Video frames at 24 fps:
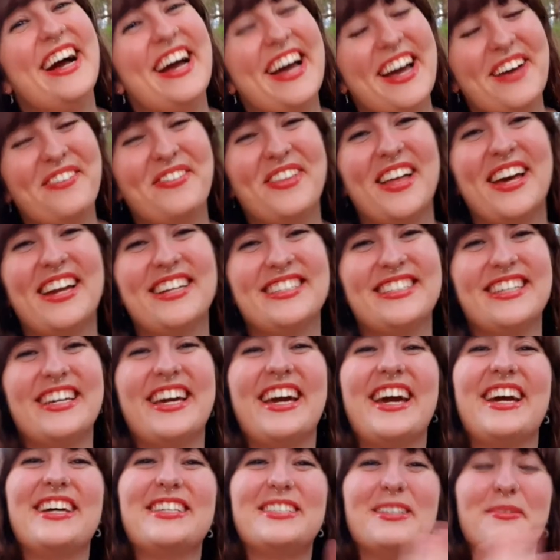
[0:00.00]
If that is the
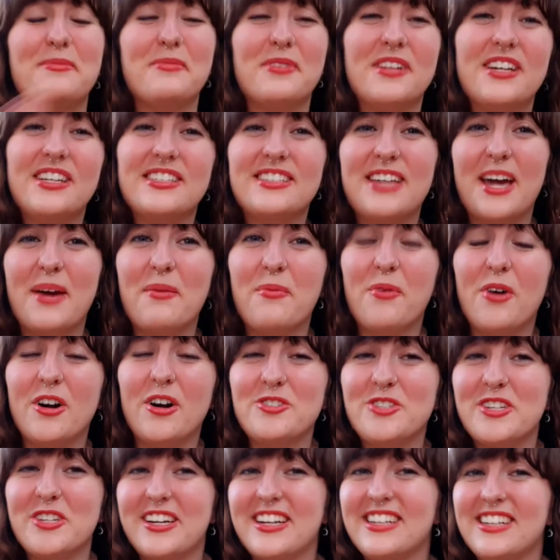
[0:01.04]
case, then please keep
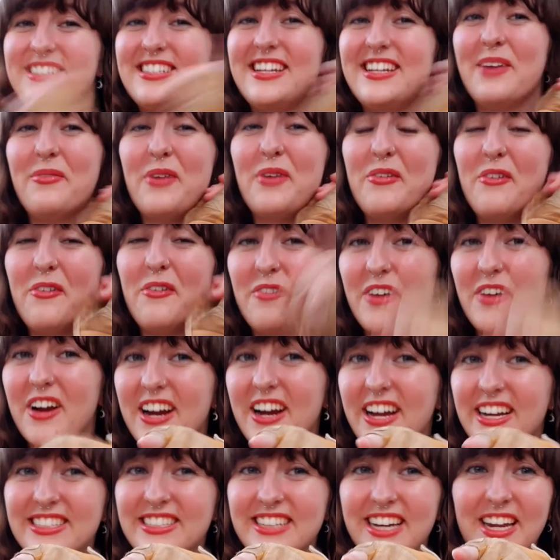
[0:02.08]
watching because today we have a
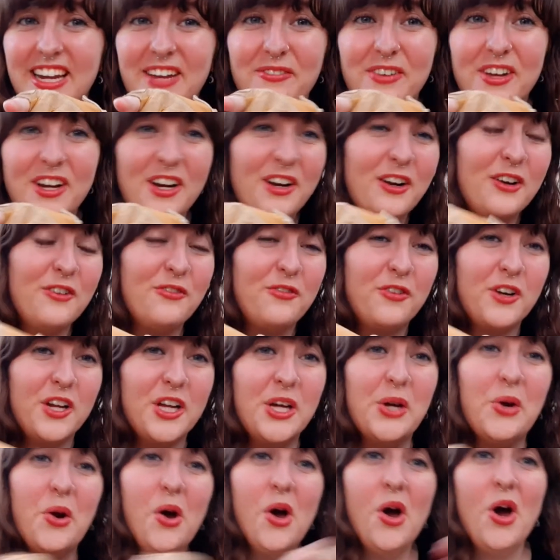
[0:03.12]
very exciting video for
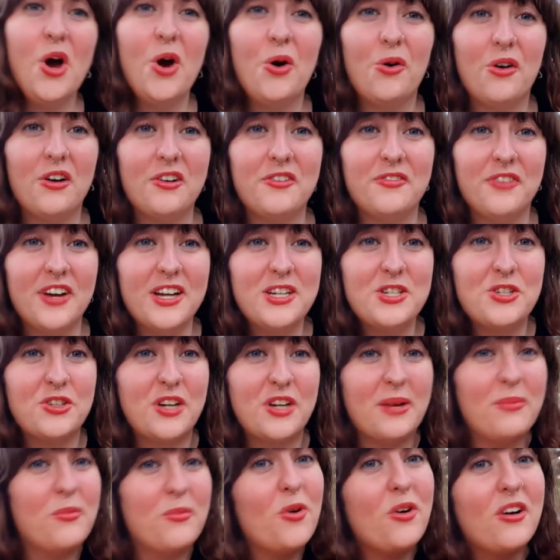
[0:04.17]
you. We're
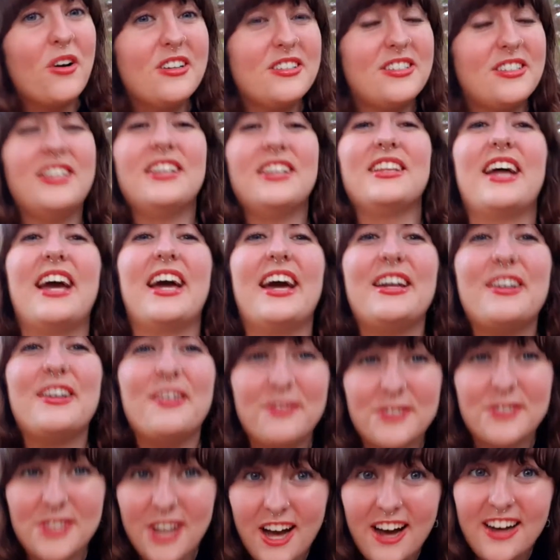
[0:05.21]
adventuring more into the land
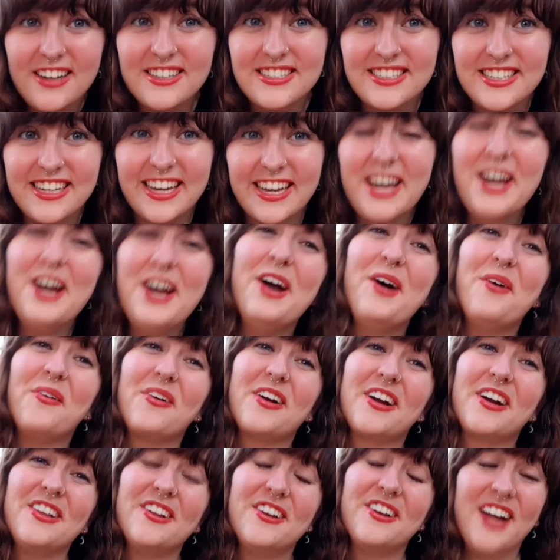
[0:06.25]
of tossing. We're
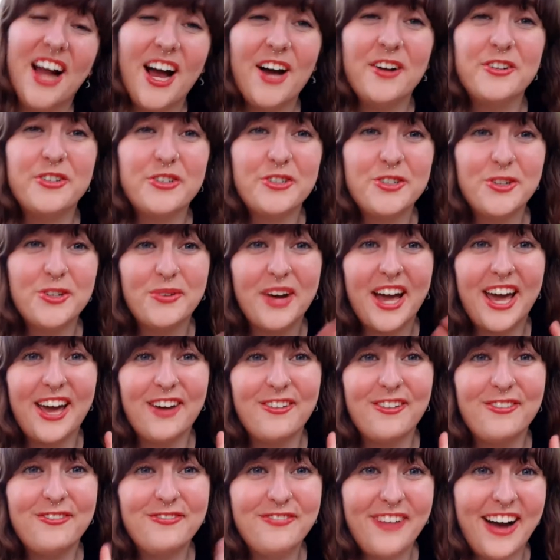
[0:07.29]
going to learn how to do a
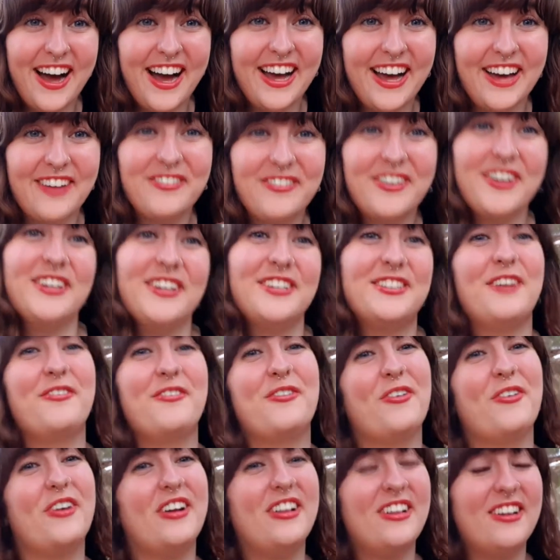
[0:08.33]
5. So if
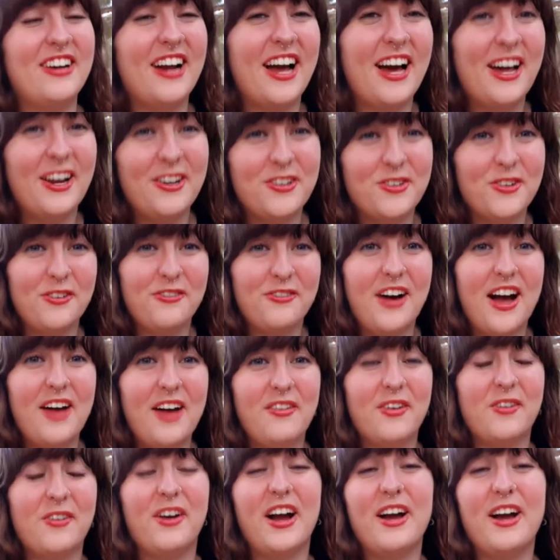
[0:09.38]
you want to learn how to do a 5
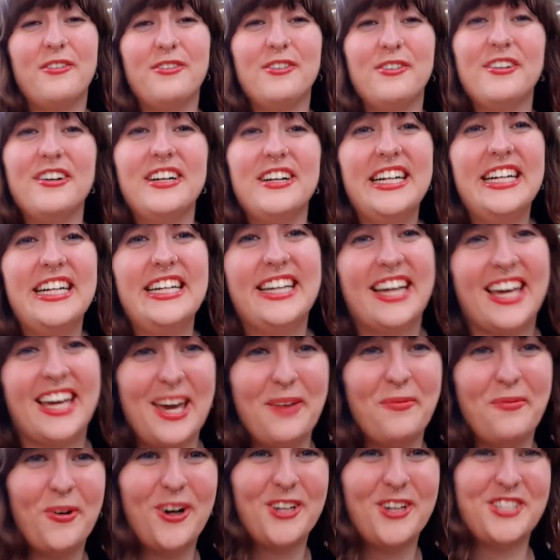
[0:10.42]
on rifle,
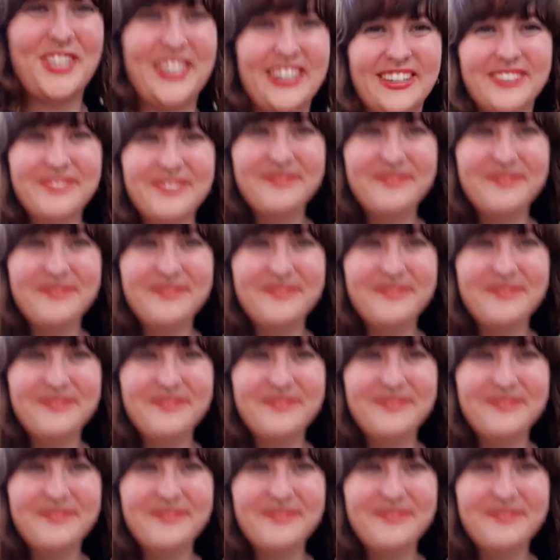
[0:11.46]
keep watching.